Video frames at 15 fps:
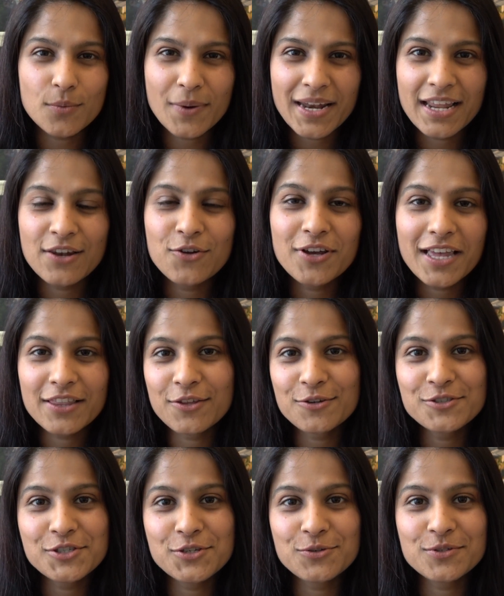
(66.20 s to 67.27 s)
when I look at those
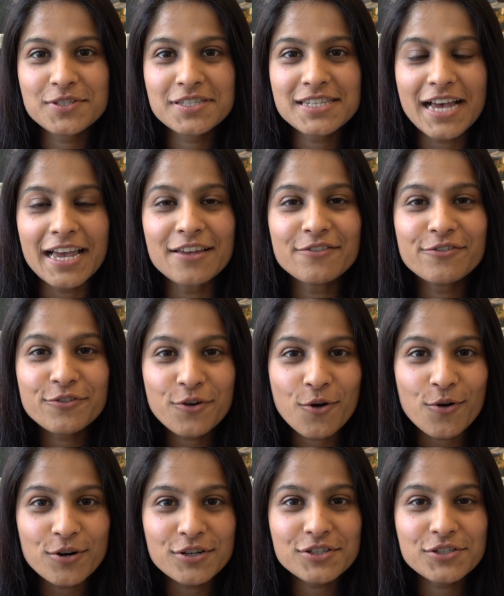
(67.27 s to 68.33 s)
students, I of
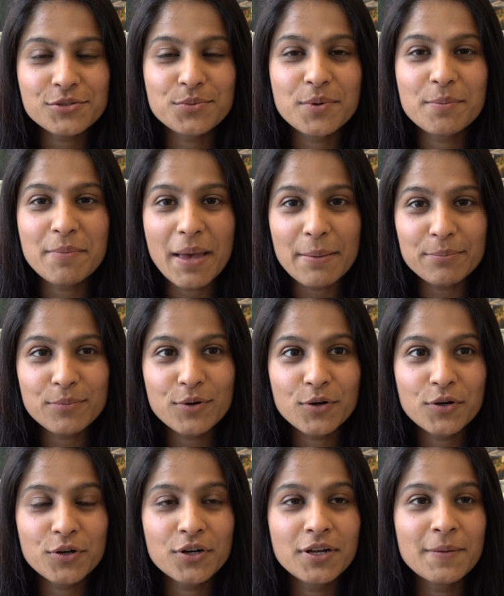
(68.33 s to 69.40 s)
course
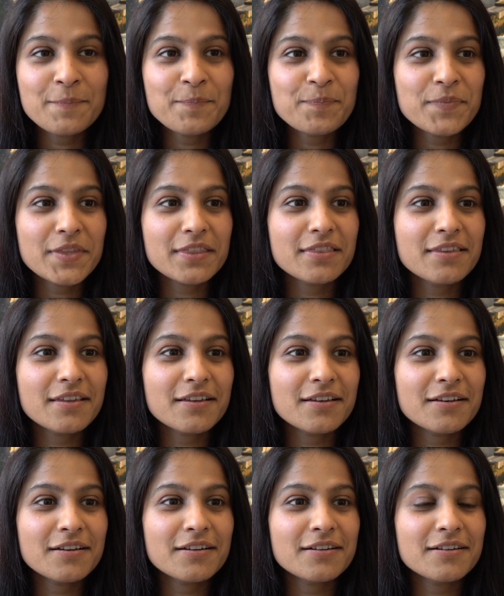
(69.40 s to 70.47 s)
remember
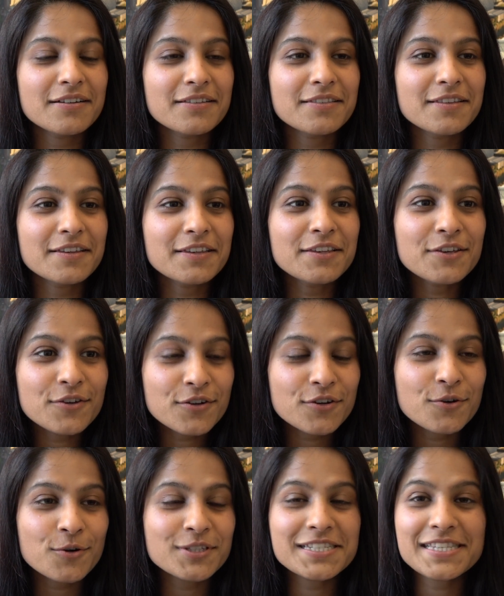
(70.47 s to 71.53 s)
the year
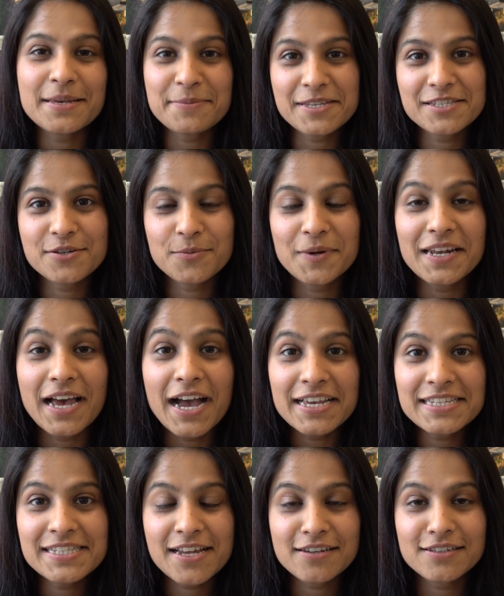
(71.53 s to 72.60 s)
or the semester when I
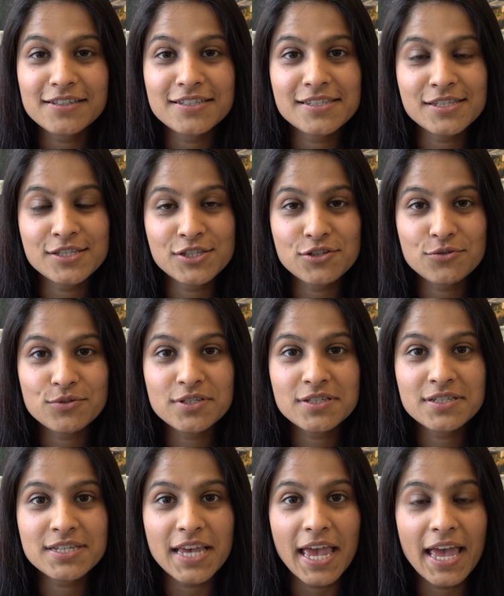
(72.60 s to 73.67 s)
started as a
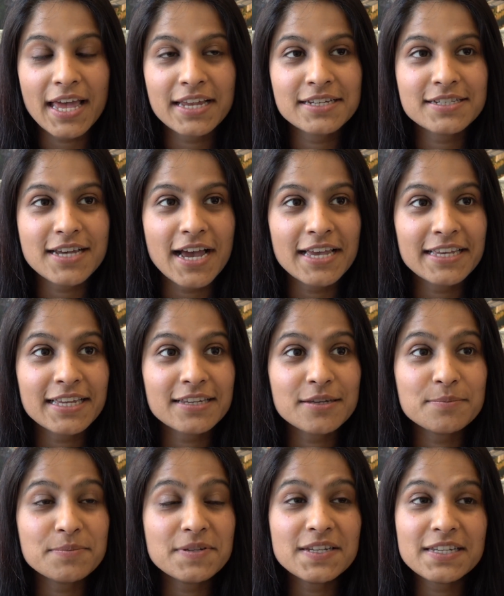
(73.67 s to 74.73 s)
student, and I can
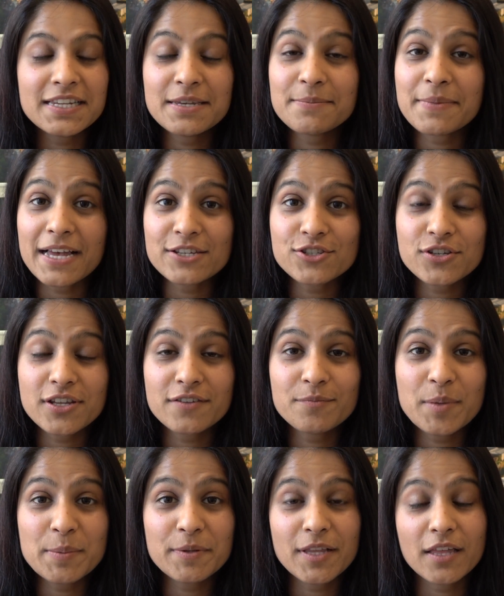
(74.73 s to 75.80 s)
completely imagine if
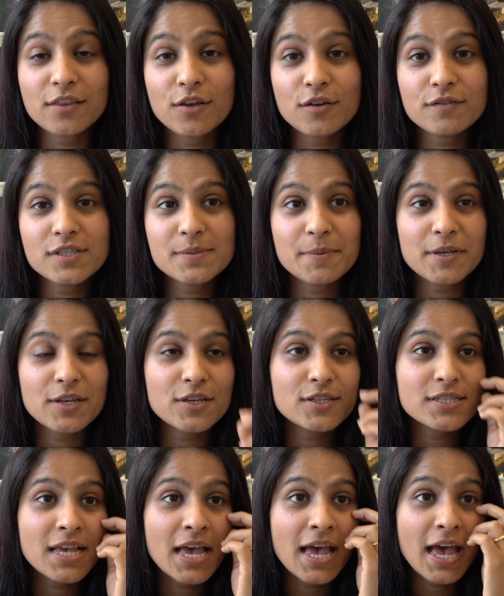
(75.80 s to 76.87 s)
people are nervous because